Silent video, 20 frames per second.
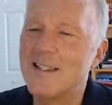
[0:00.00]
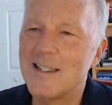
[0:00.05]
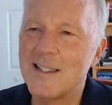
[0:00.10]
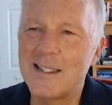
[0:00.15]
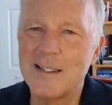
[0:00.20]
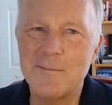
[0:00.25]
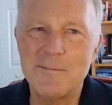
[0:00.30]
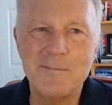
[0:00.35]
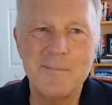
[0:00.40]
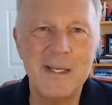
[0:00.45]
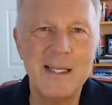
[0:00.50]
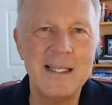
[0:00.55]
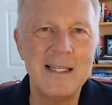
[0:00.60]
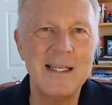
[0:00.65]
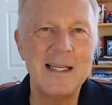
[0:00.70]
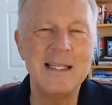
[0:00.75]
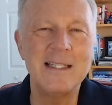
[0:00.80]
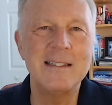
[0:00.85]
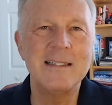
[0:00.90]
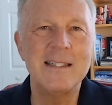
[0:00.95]
Um,
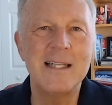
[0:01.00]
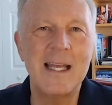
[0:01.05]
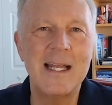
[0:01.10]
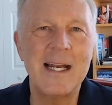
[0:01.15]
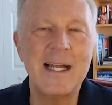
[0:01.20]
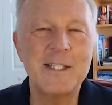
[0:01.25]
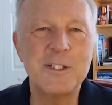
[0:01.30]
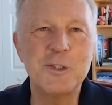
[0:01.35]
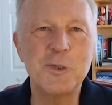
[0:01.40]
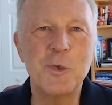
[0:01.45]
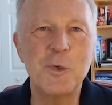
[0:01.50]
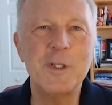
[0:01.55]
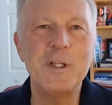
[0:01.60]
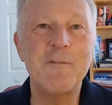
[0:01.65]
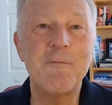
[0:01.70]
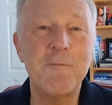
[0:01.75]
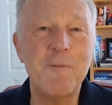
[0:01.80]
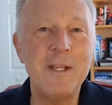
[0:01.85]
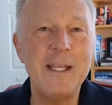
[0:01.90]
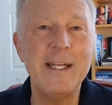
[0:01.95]
And, and I joined
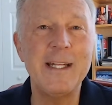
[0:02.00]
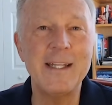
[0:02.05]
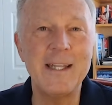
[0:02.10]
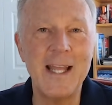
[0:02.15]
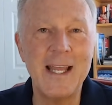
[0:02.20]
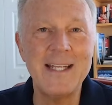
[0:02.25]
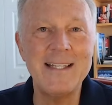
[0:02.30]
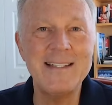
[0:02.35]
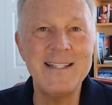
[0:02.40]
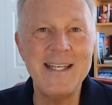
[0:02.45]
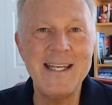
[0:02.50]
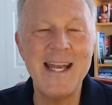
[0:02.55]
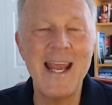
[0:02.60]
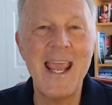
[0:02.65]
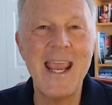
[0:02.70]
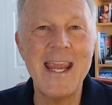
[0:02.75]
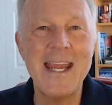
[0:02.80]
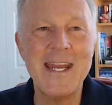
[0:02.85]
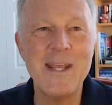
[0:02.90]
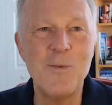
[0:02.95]
the fleet in nineteen
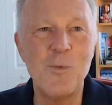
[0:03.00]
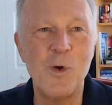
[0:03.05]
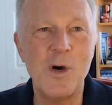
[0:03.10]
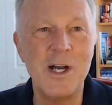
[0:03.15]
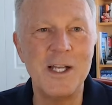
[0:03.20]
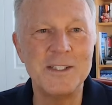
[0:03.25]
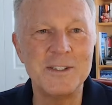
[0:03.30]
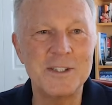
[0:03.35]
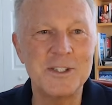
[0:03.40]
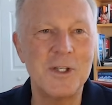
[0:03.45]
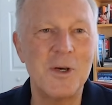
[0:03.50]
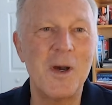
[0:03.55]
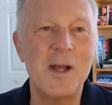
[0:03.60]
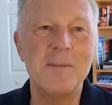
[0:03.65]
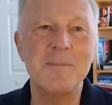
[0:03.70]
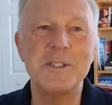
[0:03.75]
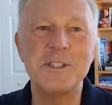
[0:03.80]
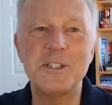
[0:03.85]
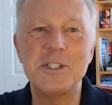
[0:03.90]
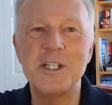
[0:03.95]
eighty-one. So
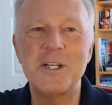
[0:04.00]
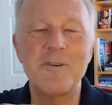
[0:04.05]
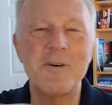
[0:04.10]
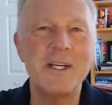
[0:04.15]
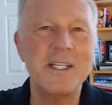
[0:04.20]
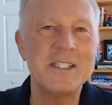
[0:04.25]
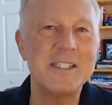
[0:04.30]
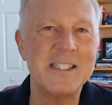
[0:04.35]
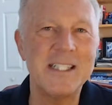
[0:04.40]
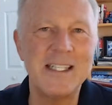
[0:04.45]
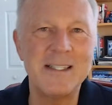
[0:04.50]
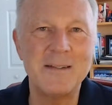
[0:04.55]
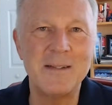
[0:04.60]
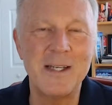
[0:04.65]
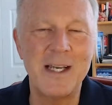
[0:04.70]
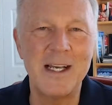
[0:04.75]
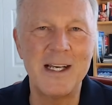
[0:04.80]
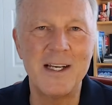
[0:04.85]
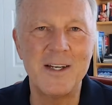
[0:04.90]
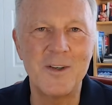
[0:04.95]
I'm a generation
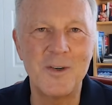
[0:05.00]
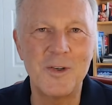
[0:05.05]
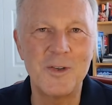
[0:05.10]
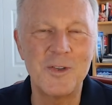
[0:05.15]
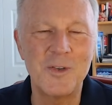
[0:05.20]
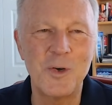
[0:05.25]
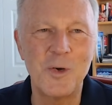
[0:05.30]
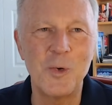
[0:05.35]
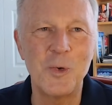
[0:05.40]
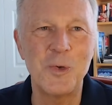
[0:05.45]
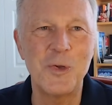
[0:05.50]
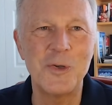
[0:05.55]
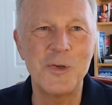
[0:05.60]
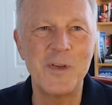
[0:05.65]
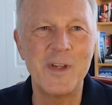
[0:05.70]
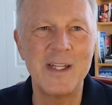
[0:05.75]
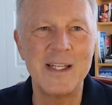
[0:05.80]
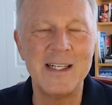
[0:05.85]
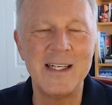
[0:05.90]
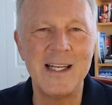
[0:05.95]
uh,
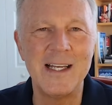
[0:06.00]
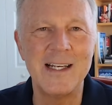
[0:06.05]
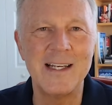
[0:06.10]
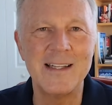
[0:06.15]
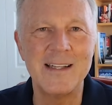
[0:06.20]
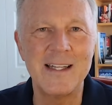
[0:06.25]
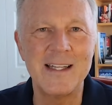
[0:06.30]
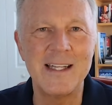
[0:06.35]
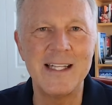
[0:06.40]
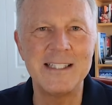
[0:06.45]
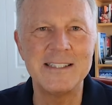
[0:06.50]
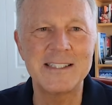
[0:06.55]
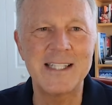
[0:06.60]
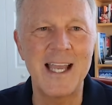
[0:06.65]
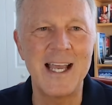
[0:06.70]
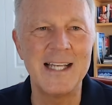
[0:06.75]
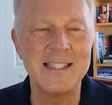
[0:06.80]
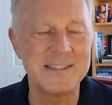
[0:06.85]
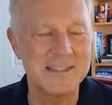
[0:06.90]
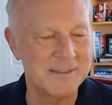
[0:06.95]
older than, uh, than these
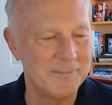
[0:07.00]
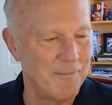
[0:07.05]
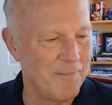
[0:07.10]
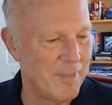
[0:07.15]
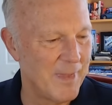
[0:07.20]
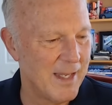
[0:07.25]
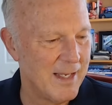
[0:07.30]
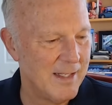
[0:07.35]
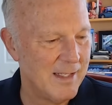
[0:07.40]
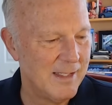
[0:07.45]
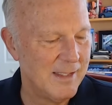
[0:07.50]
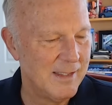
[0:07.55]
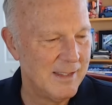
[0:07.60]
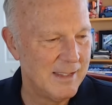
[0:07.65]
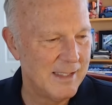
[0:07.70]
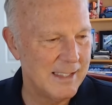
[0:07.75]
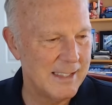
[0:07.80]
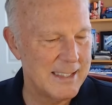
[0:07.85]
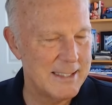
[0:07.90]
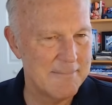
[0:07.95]
guys.
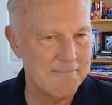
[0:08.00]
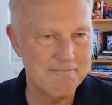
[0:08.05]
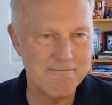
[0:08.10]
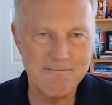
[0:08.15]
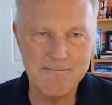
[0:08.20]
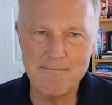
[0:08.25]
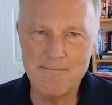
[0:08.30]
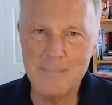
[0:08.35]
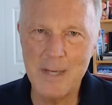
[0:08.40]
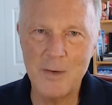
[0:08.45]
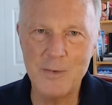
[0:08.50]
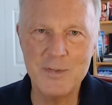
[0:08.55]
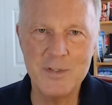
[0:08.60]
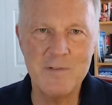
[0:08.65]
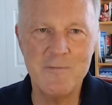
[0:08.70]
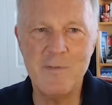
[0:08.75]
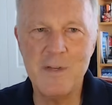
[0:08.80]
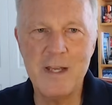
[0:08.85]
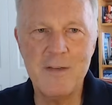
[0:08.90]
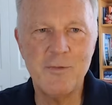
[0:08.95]
Um, I was
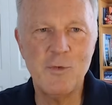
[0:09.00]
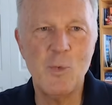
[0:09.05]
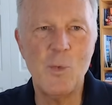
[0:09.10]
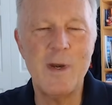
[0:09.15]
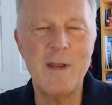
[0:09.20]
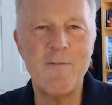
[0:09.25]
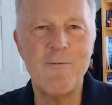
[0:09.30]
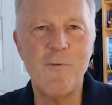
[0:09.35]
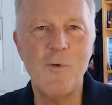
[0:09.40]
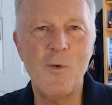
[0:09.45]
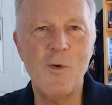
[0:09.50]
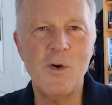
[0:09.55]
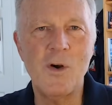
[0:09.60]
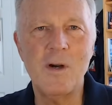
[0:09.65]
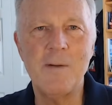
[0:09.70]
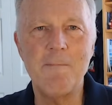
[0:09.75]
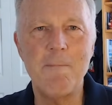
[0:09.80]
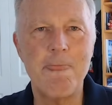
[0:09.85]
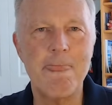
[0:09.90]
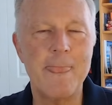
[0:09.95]
in V F
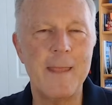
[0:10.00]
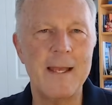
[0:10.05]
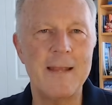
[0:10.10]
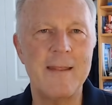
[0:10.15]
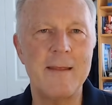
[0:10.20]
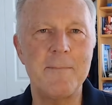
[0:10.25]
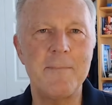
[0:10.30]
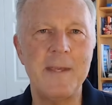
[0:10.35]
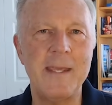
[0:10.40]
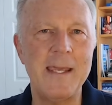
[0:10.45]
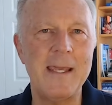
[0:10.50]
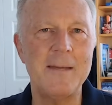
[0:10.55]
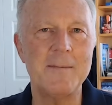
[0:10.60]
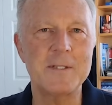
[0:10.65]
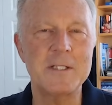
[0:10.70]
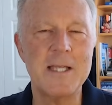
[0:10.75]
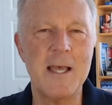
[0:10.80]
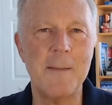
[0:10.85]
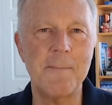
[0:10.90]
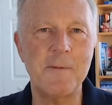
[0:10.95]
twenty-four and then became
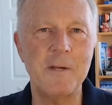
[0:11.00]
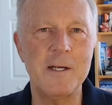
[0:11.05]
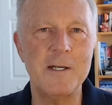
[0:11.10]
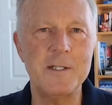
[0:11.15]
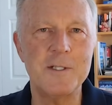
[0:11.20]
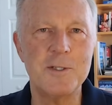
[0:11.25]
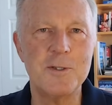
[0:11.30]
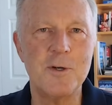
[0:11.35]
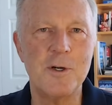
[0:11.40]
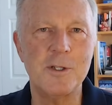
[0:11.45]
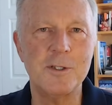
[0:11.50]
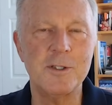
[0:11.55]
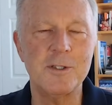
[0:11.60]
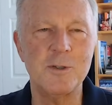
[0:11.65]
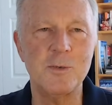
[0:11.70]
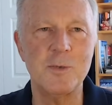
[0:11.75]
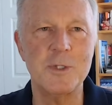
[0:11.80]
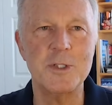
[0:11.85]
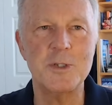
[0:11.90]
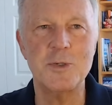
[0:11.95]
a Top Gun
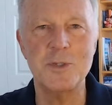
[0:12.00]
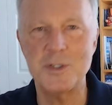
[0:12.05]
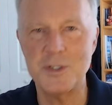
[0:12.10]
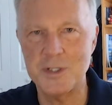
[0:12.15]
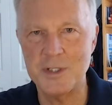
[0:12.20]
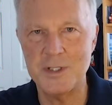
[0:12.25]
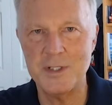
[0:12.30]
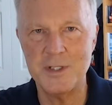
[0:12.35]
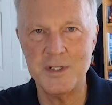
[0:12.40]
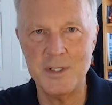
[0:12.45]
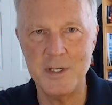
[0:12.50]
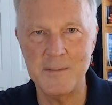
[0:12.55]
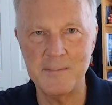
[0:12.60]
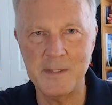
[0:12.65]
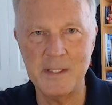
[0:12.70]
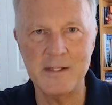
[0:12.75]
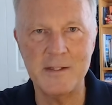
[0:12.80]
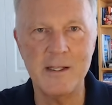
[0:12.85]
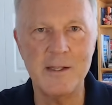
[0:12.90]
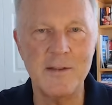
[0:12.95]
instructor, which was
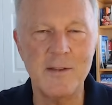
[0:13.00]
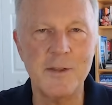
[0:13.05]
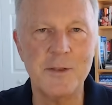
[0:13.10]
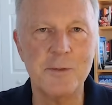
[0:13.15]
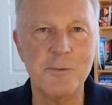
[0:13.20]
something that the